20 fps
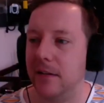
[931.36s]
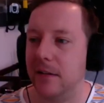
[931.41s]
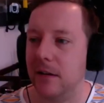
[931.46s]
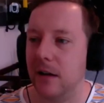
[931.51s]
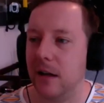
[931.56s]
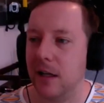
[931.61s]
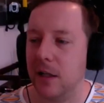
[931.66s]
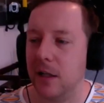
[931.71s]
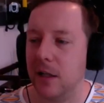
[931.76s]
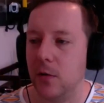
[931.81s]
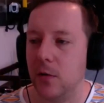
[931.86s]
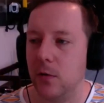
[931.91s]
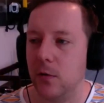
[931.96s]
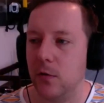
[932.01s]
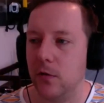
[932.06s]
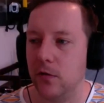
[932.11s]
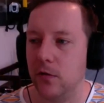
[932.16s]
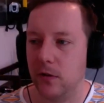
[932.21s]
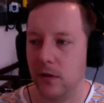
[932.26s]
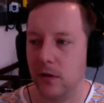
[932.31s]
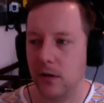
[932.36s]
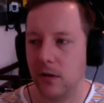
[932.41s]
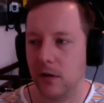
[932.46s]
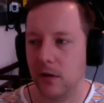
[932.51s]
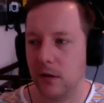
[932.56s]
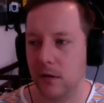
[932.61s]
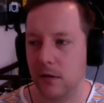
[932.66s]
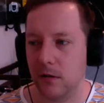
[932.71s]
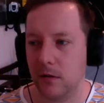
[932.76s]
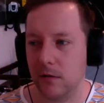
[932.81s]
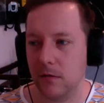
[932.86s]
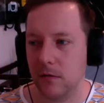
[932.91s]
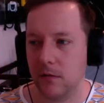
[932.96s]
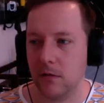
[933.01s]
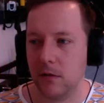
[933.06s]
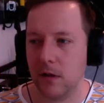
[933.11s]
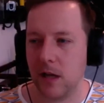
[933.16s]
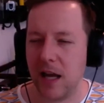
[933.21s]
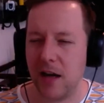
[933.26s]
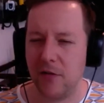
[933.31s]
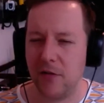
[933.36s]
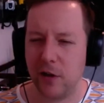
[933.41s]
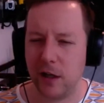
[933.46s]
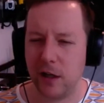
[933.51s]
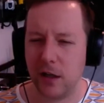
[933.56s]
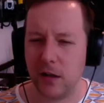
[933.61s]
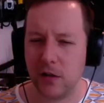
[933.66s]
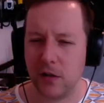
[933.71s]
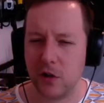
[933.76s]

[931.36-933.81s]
I used kind of like a